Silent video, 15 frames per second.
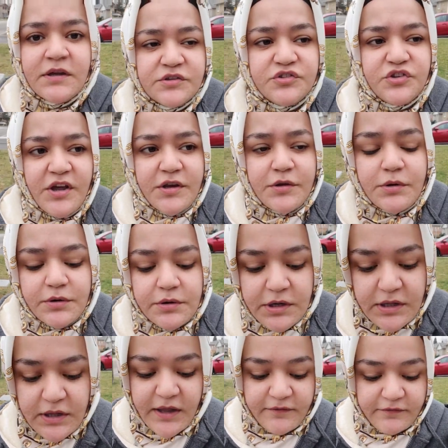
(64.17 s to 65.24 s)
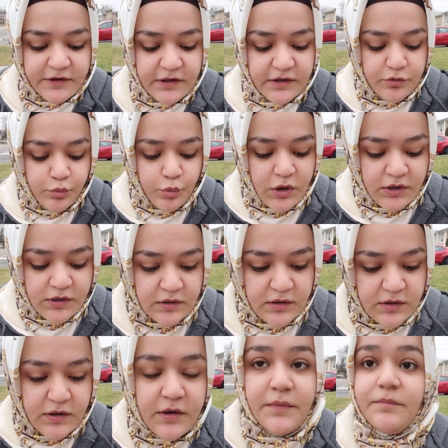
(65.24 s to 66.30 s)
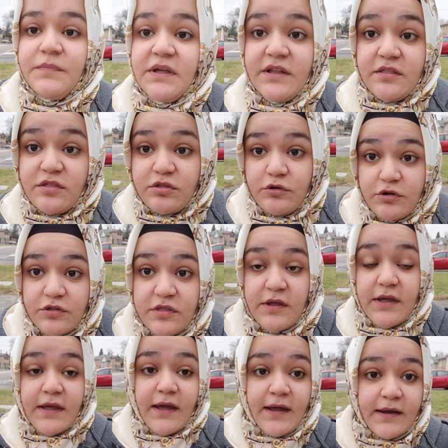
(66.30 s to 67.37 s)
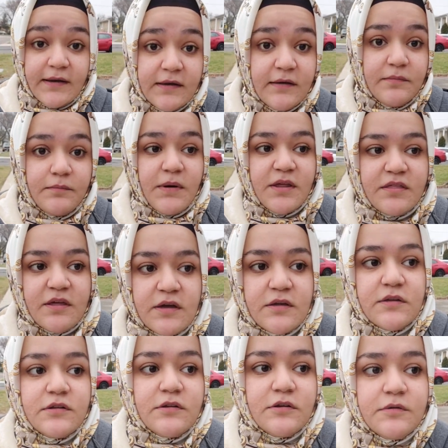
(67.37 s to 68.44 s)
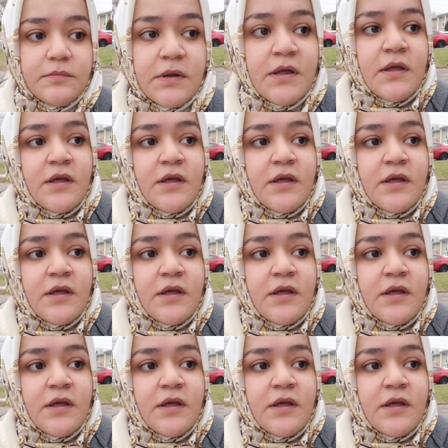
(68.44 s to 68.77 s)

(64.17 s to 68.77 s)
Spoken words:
January 11 is when it starts again, my second term.